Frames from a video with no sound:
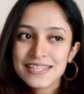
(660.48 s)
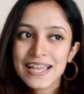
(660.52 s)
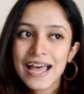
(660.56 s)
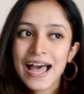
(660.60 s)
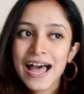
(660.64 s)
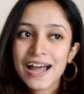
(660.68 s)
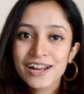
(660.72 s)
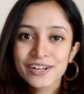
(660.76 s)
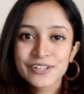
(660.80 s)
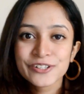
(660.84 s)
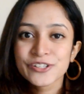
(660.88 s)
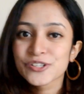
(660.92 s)

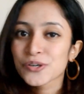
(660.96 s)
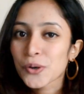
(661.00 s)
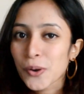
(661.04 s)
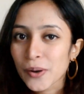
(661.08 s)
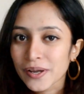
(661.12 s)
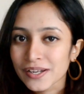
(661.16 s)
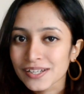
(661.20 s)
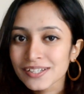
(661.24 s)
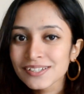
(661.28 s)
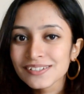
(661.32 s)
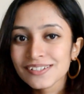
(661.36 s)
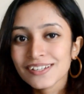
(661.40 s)
and
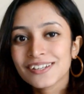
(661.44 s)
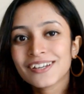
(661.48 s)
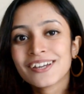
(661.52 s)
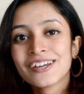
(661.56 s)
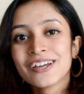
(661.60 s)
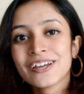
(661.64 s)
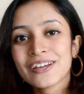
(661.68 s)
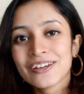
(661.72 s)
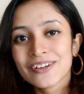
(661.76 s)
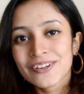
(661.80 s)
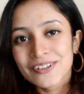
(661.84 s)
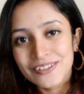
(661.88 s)
drawing
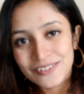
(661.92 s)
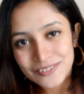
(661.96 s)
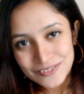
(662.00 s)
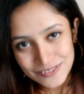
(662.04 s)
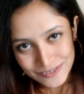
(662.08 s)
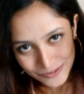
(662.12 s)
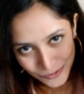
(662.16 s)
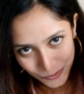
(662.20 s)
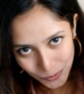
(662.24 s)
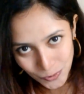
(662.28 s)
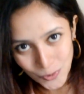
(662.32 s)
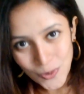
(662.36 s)

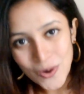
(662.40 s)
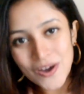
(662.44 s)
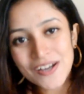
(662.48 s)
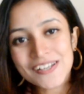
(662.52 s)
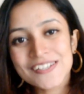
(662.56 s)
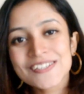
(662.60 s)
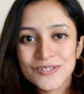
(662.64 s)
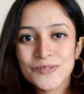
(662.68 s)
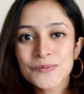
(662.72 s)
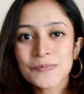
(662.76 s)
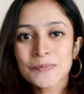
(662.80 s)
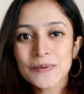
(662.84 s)

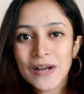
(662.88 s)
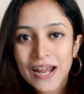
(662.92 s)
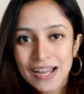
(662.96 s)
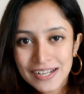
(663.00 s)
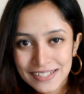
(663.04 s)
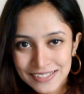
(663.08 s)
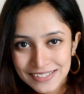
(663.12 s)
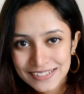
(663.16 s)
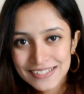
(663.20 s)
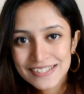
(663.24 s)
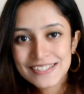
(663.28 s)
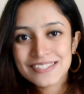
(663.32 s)
was to
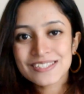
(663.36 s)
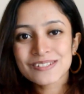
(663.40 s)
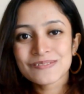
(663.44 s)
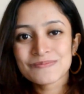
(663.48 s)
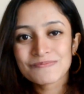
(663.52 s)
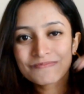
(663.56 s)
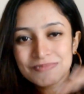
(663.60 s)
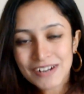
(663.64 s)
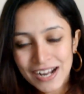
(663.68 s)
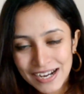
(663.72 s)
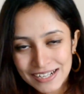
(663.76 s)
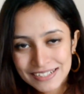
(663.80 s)
practice and
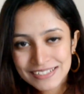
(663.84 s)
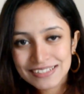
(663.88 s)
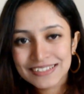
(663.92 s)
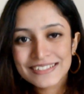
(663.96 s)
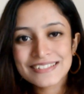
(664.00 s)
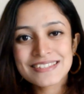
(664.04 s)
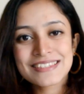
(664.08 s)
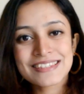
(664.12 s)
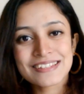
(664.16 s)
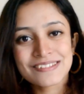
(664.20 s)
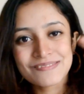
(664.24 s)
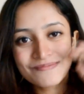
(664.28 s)

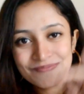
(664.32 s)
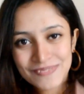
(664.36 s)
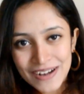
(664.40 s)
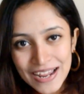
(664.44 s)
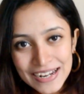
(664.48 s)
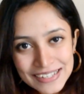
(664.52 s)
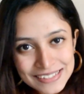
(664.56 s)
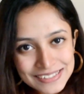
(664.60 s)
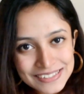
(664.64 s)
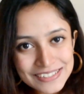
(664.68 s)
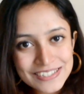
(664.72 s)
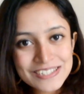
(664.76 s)
practice and
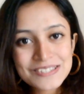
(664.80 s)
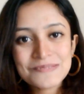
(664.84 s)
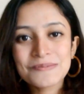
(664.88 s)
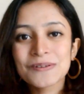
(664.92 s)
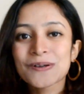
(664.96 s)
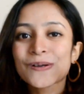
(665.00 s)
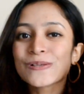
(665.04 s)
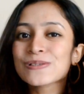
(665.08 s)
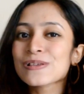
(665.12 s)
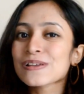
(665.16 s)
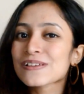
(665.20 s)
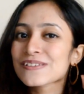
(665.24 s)
practice
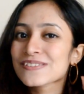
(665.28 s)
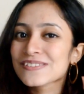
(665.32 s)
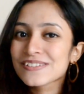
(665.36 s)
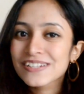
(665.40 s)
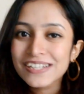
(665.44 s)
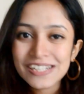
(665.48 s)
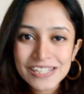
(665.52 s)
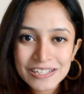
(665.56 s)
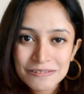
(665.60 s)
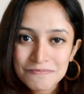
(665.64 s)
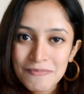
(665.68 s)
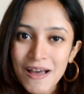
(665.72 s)
because I was
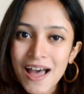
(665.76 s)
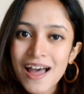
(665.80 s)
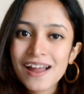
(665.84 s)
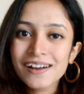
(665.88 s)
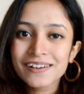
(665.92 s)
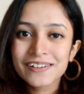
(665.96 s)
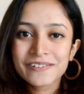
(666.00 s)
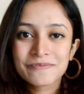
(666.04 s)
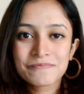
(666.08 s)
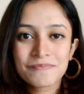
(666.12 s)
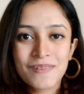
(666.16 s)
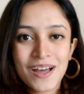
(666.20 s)
really
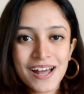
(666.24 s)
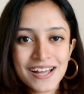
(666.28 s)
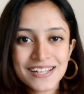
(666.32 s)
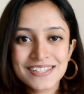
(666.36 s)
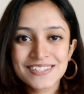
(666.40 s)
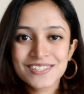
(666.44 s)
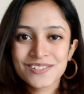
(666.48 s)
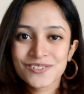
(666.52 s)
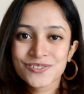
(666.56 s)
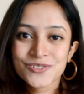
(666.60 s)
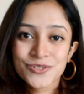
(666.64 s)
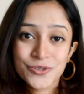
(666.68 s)
bad in maths
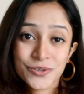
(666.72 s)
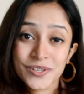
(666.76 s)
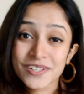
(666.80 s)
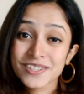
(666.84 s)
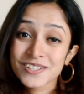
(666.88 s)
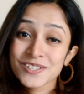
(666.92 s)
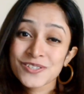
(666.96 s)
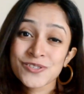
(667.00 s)
and drawing.